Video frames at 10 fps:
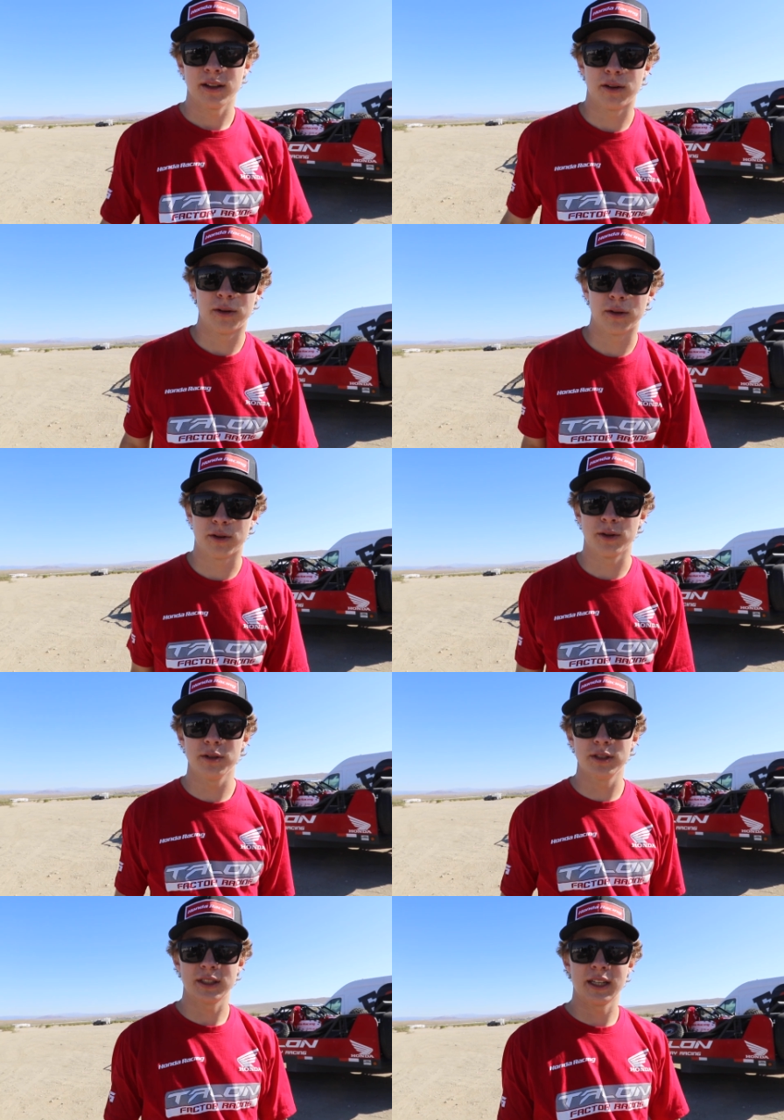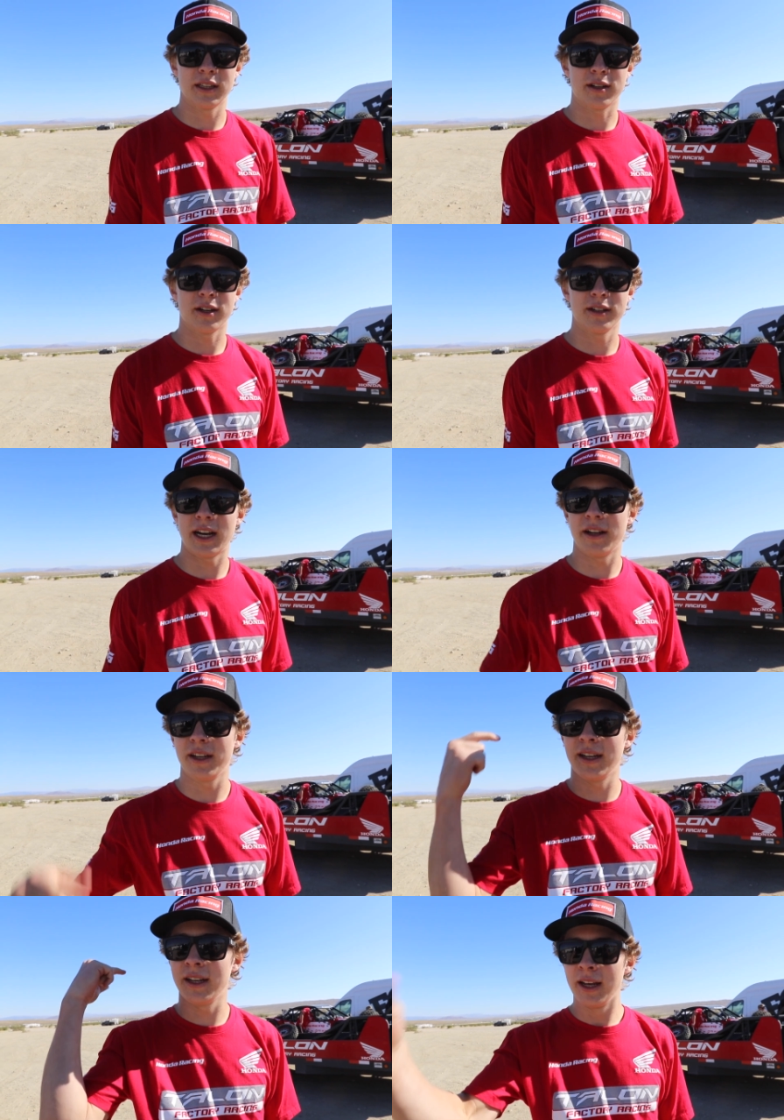the whole crew, just getting the car dialed
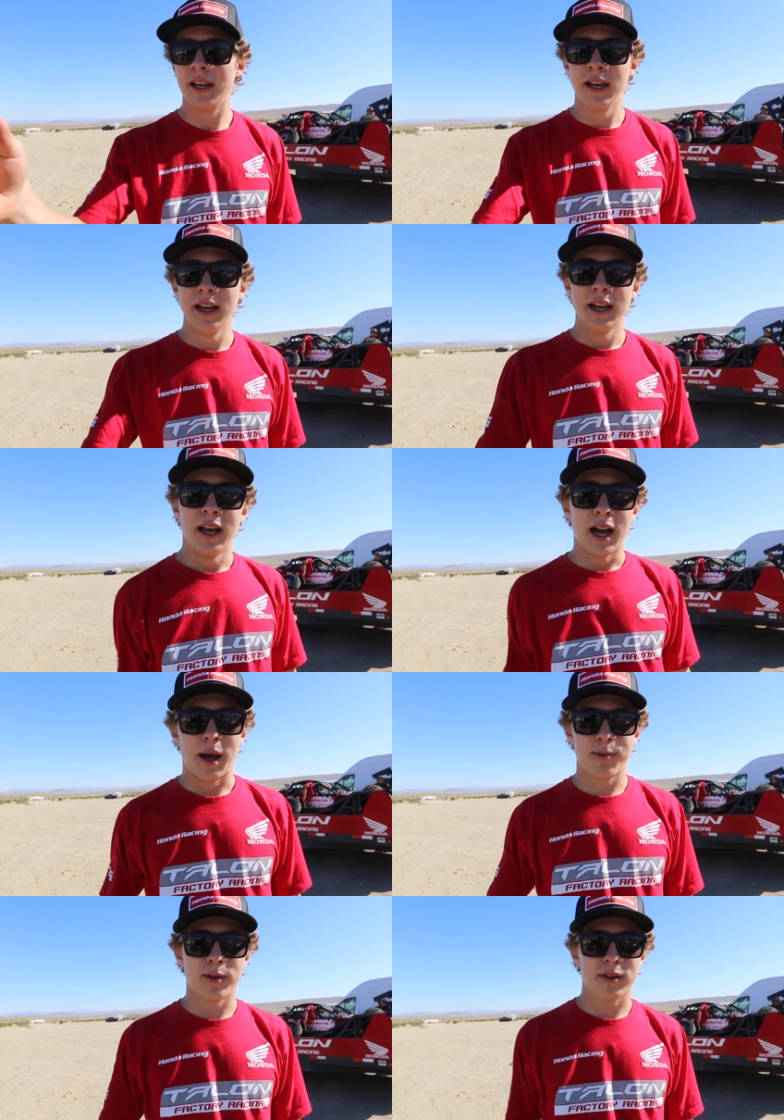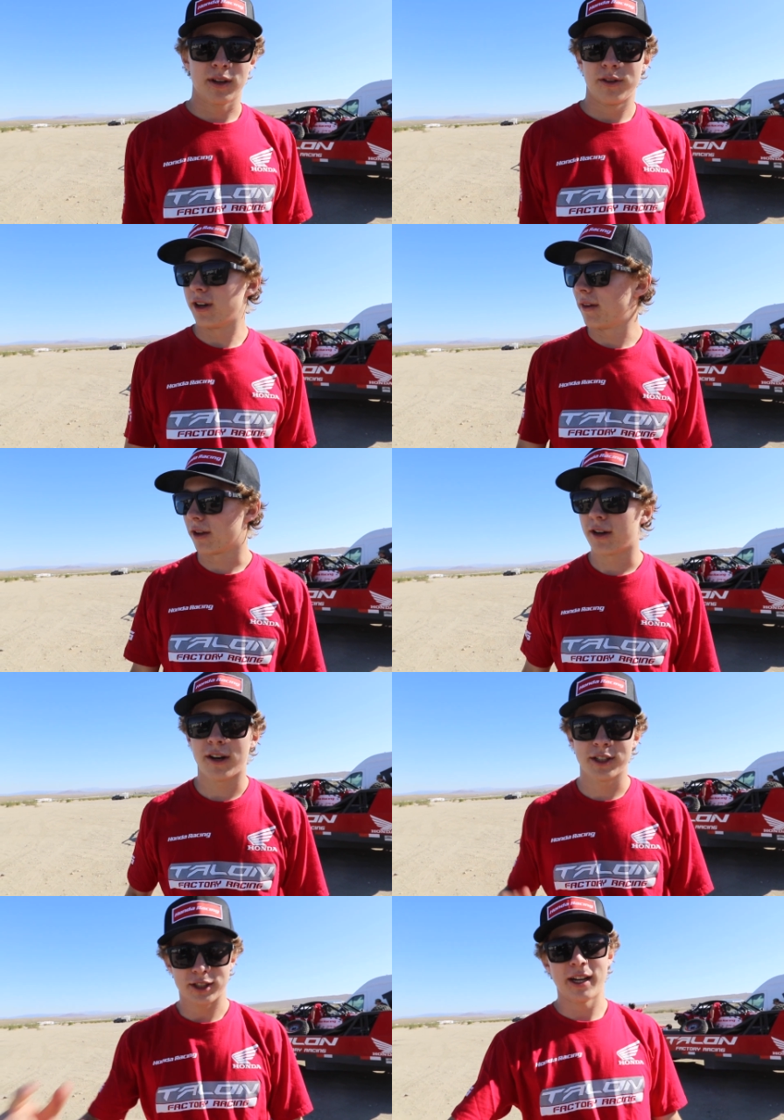in. I'm supposed to go drive the
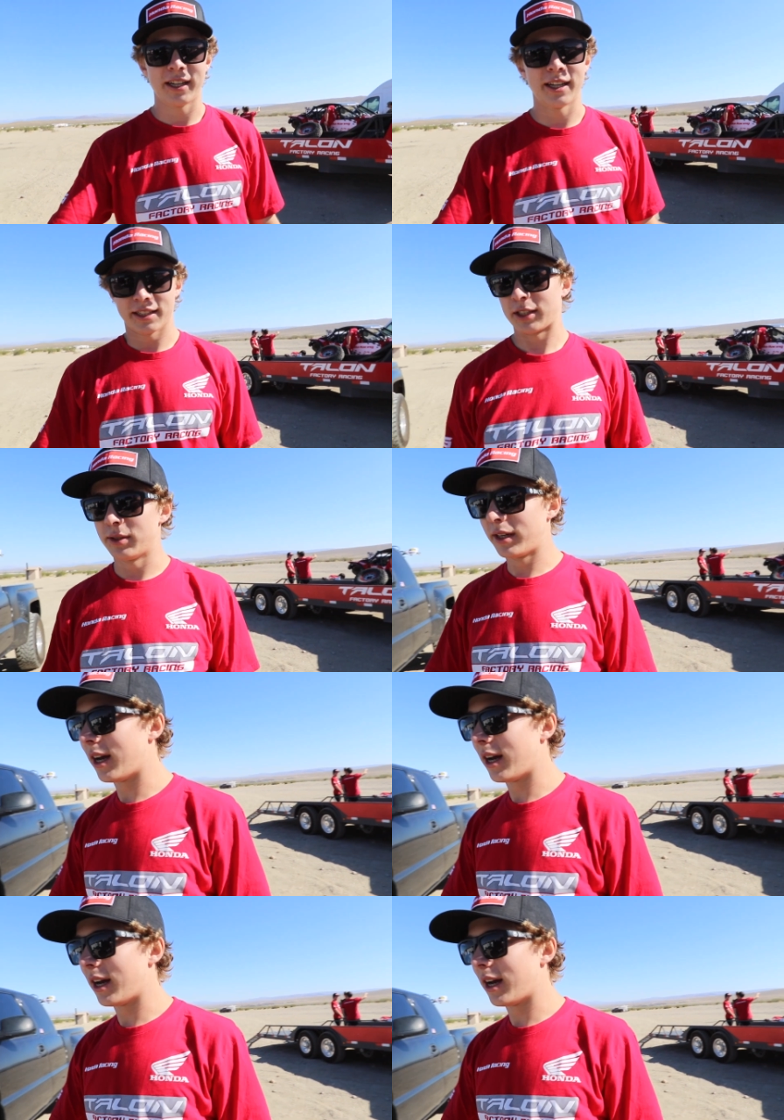car, so I need to get suited